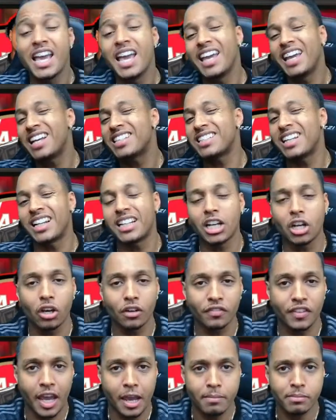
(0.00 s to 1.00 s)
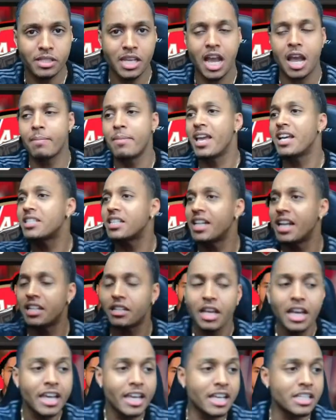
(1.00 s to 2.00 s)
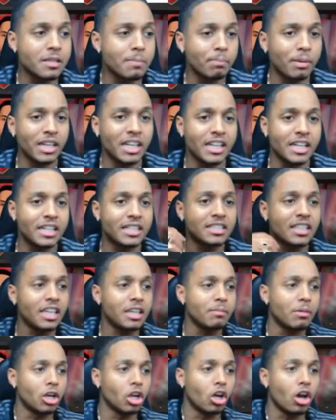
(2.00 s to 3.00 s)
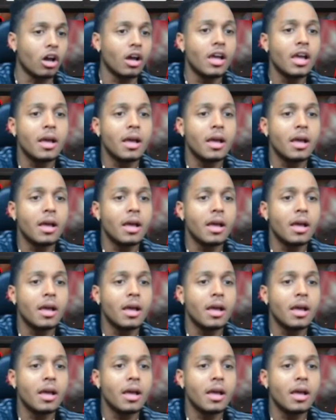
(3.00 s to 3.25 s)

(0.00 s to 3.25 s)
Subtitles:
He hasn't had a lot of game time. He hasn't been in the team a lot.